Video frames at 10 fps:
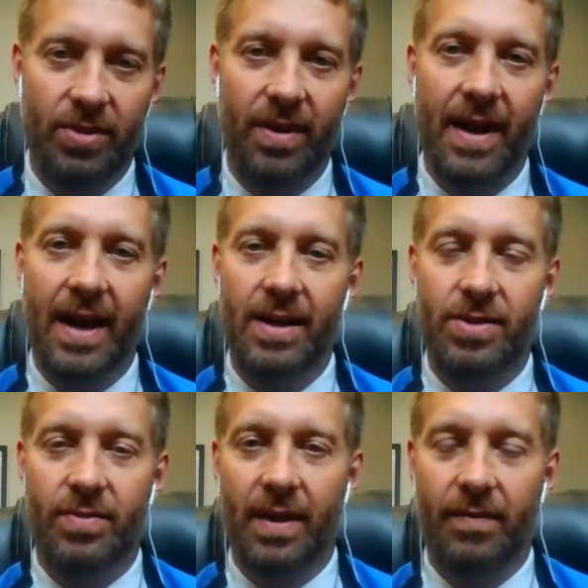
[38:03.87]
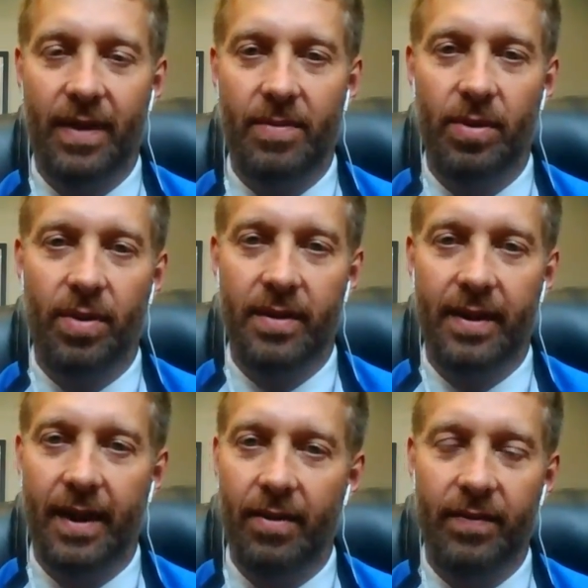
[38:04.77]
bus garage. We've got fiber
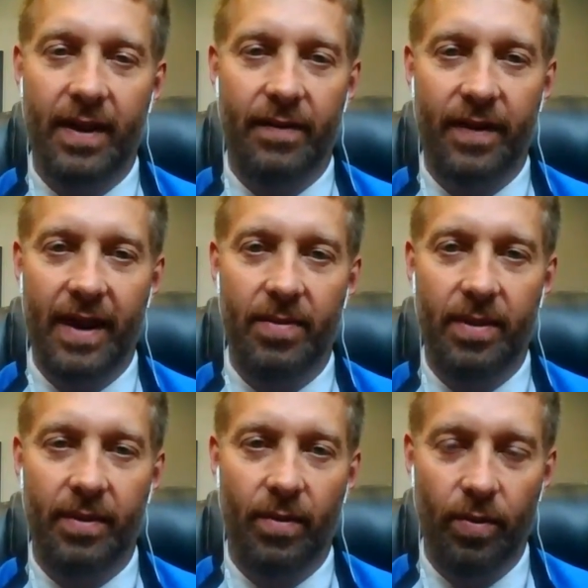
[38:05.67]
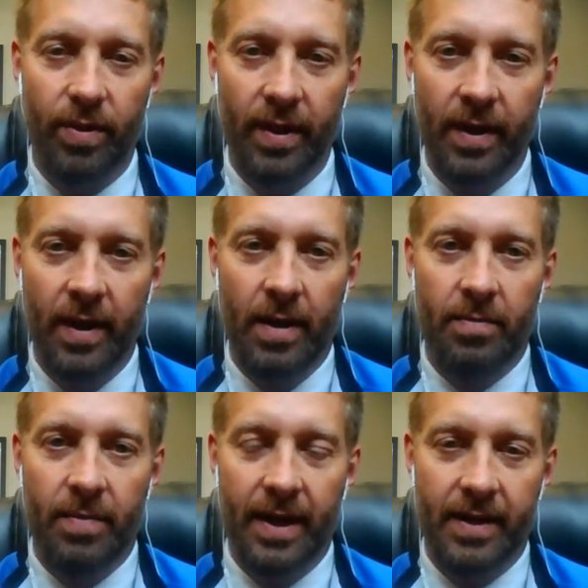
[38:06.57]
going in there. We've got fiber in the old
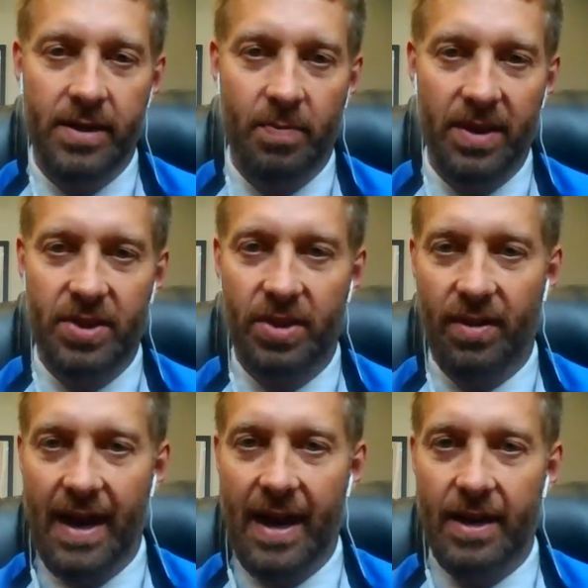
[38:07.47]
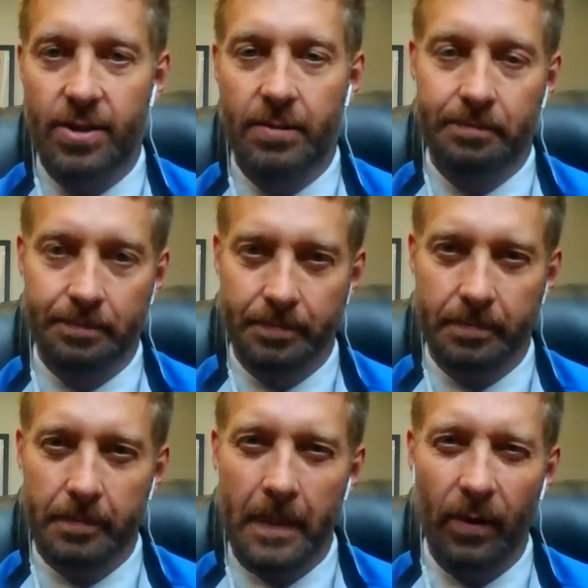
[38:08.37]
maintenance bus garage.
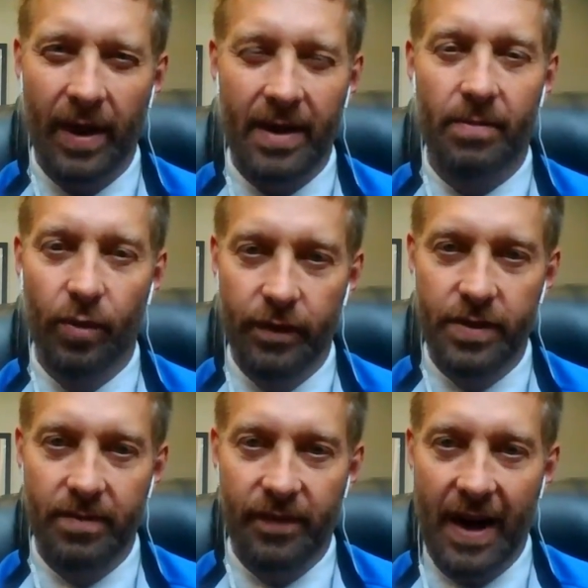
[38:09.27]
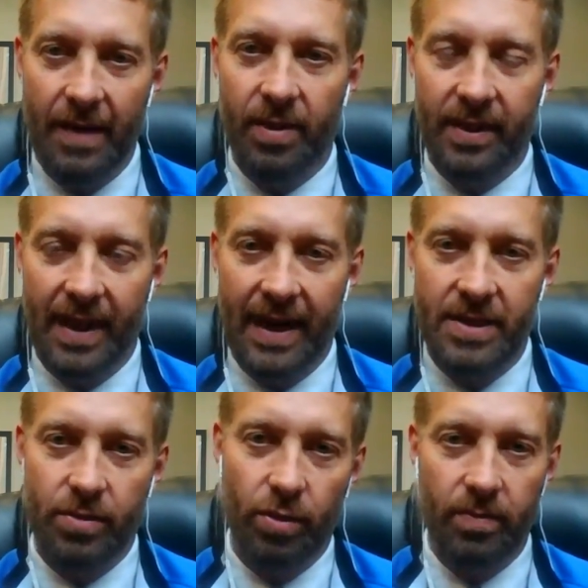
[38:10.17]
We had to move some fiber at
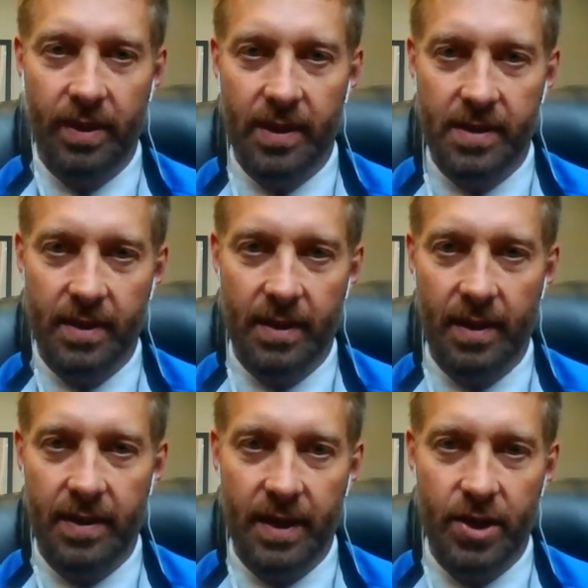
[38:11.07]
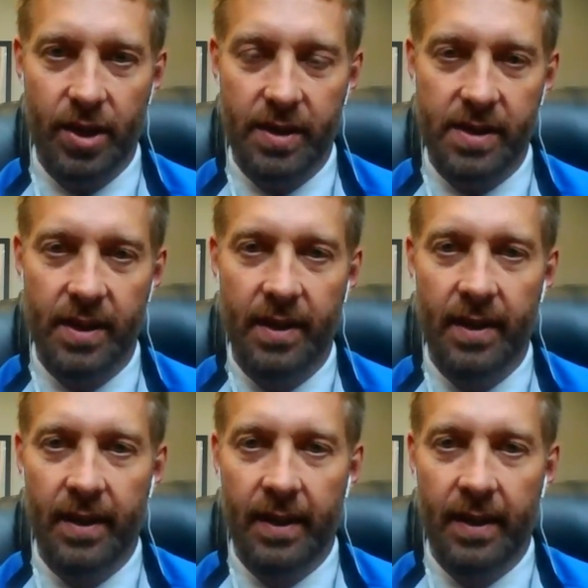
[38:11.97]
the high school because of the additions.